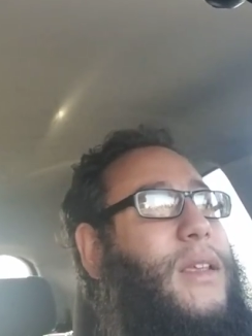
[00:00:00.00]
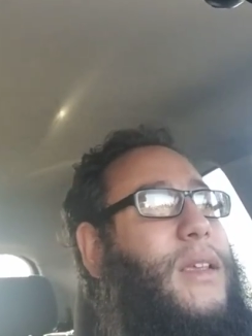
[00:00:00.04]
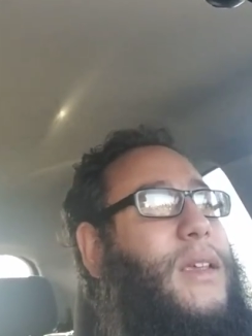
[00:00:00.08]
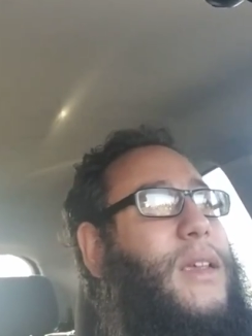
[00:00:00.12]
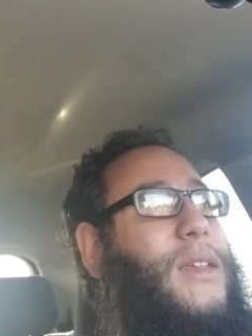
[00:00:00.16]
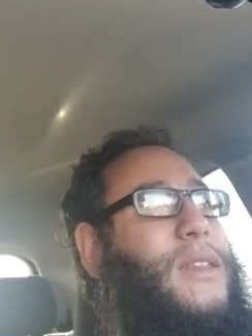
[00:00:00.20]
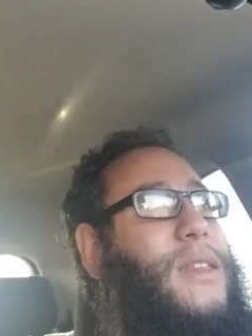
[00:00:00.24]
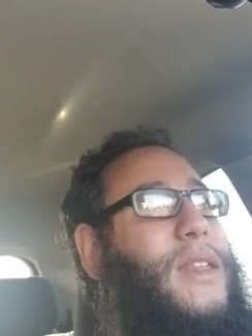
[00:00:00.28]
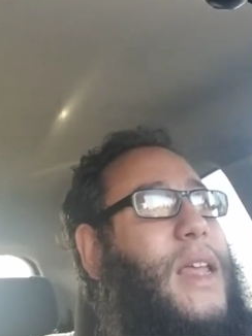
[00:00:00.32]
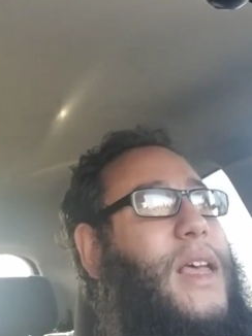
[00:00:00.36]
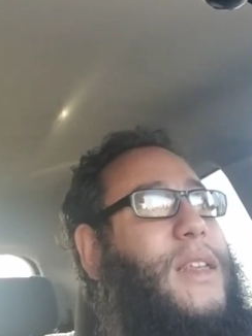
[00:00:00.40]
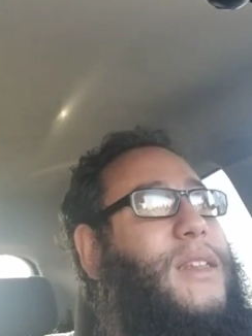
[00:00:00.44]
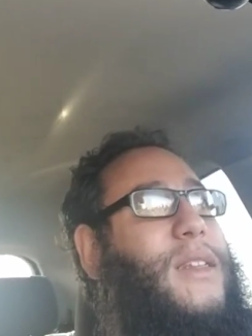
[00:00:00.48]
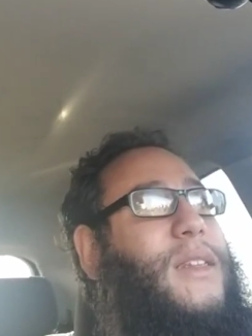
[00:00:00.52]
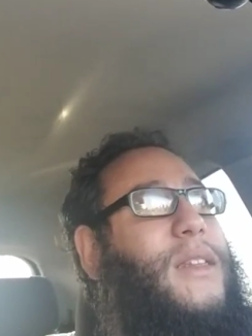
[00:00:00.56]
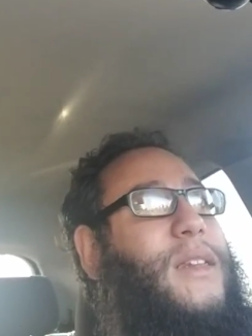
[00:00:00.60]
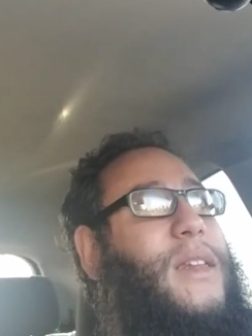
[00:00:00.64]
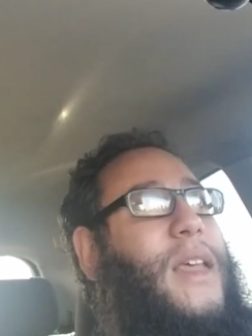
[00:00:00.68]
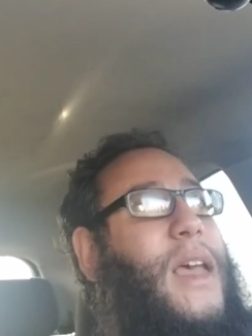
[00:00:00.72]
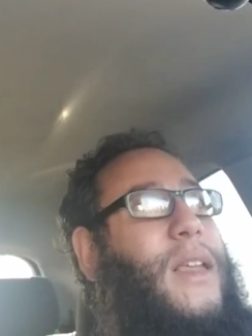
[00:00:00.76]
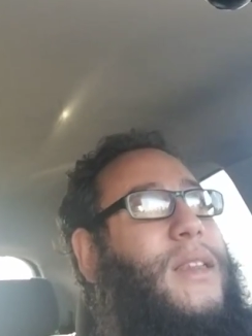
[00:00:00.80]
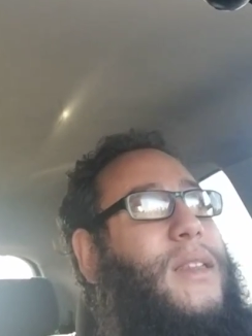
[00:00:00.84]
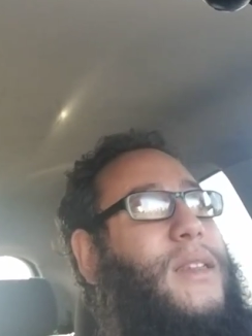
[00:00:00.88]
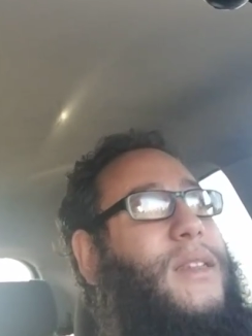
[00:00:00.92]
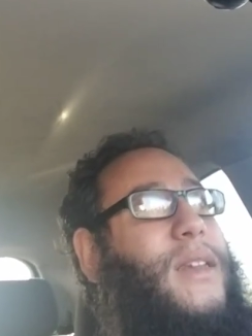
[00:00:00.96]
because that's
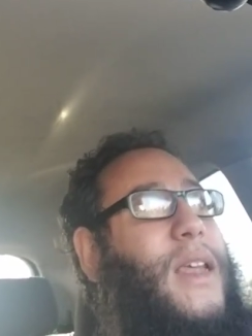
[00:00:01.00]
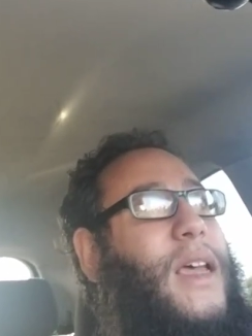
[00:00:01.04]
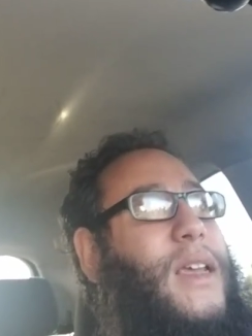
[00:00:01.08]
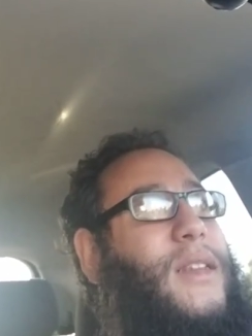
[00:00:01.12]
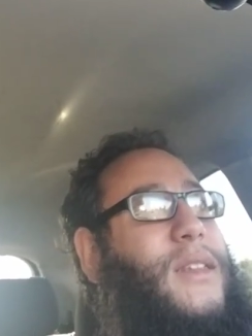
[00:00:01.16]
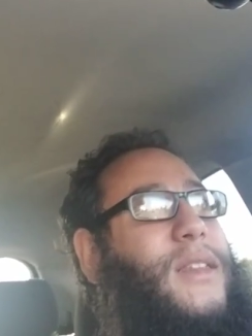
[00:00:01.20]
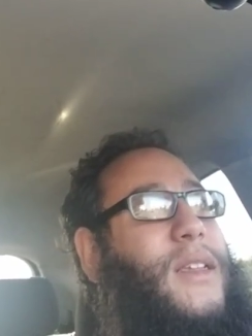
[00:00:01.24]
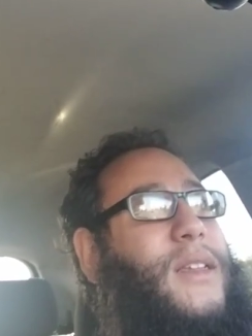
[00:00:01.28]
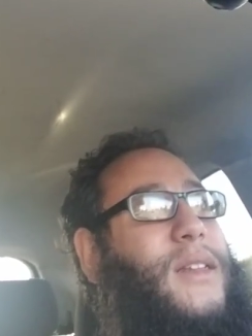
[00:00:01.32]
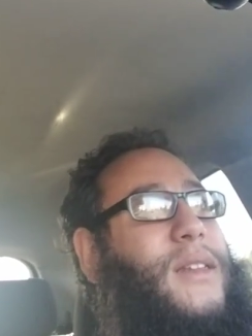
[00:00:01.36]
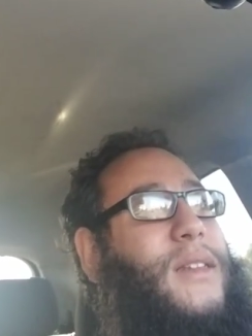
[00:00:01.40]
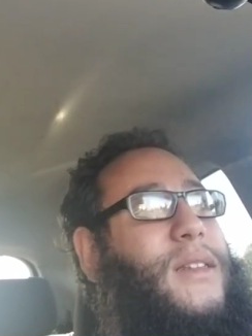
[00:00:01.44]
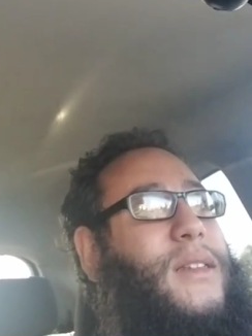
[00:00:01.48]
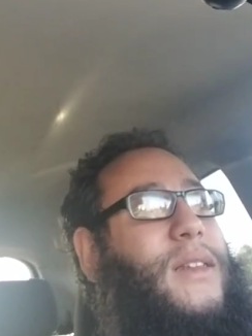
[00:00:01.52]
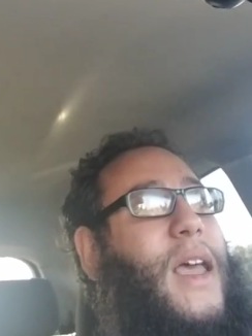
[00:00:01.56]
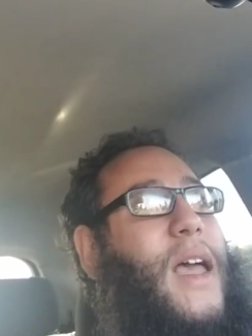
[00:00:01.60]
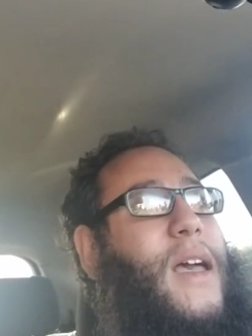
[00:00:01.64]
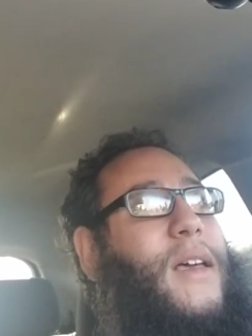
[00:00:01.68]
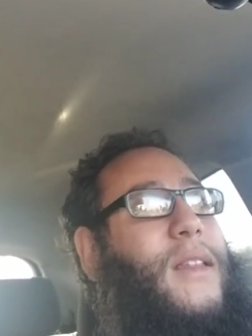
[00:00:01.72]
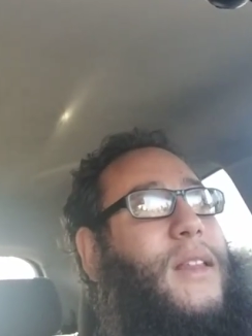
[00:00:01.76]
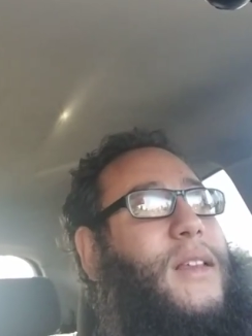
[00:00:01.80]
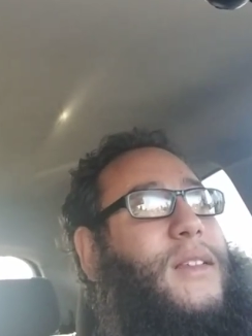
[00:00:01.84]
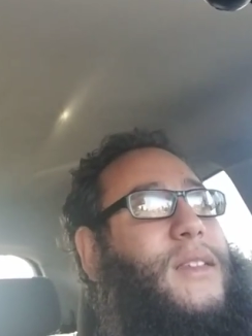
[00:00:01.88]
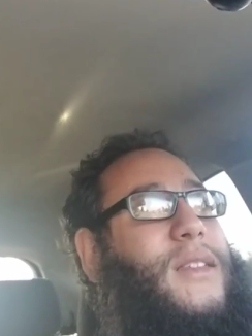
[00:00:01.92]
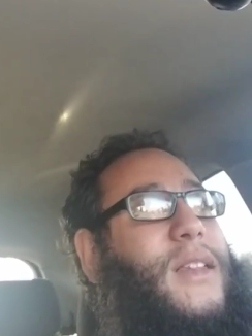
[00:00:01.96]
that's that's the
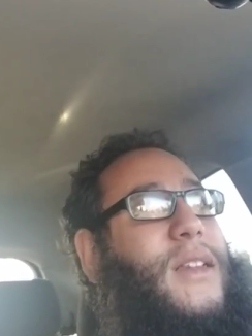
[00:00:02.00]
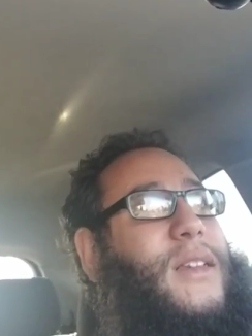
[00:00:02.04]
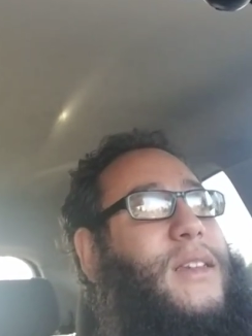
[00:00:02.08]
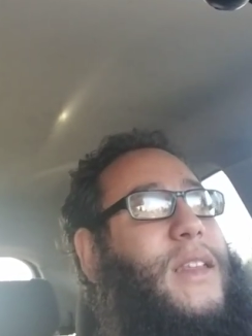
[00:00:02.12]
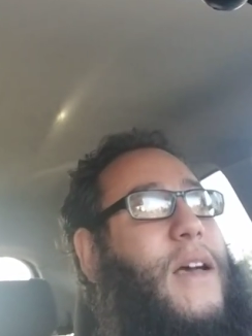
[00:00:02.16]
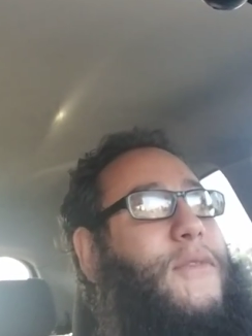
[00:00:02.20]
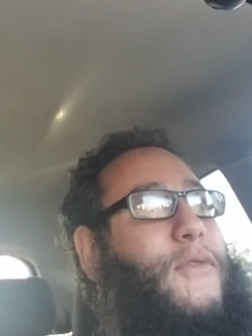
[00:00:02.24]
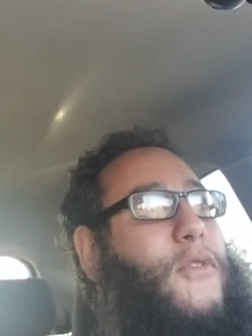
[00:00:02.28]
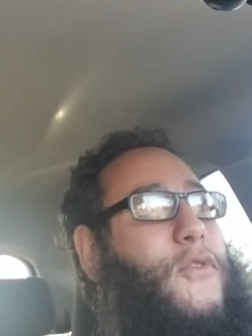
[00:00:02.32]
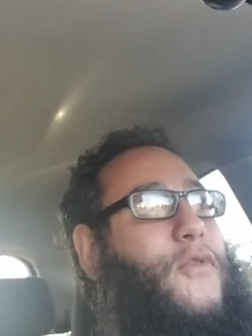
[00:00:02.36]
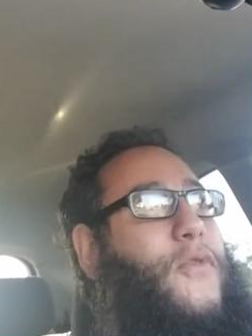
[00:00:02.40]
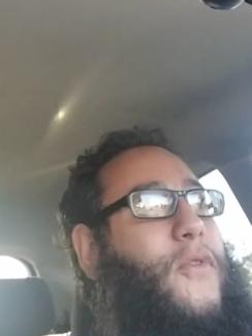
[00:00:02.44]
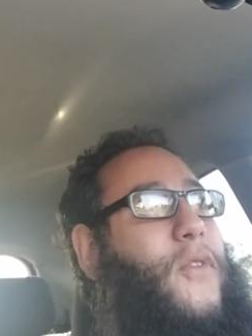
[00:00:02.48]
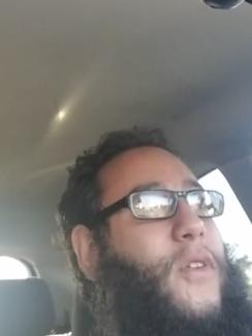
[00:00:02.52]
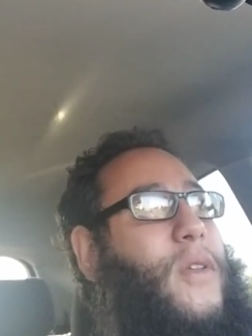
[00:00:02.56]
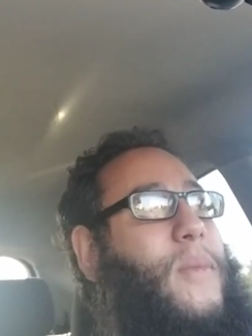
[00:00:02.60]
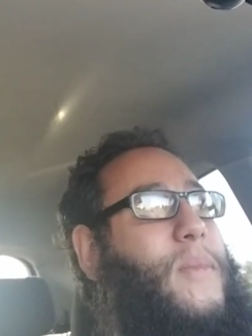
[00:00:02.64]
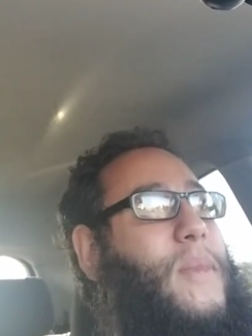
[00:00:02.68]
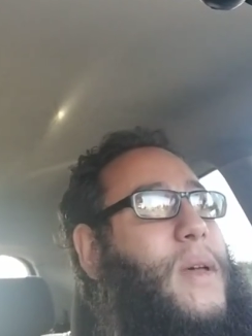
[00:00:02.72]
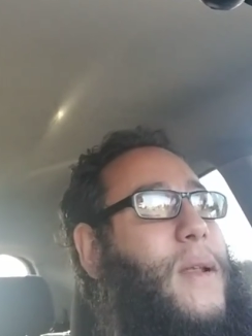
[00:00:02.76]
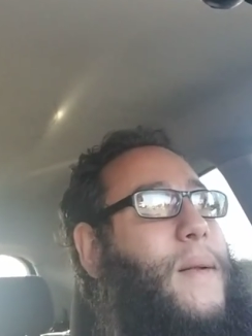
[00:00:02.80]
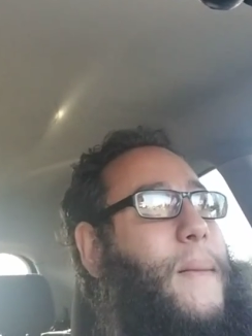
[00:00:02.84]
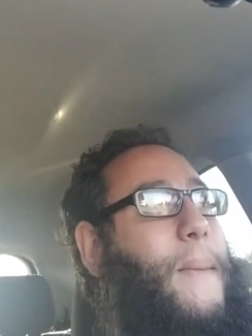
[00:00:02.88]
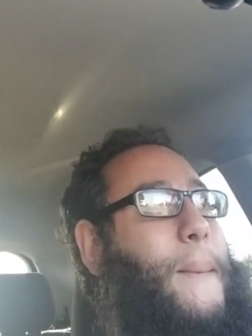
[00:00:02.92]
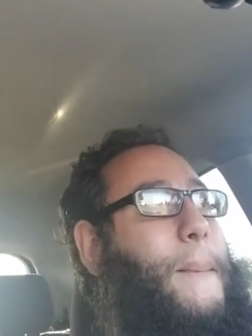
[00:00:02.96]
that, that's the devil for you,
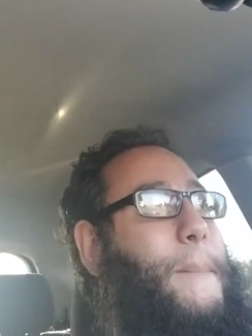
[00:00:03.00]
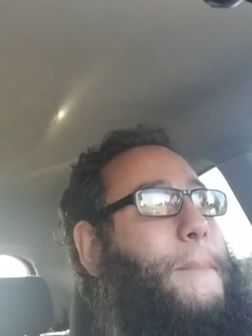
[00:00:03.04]
man.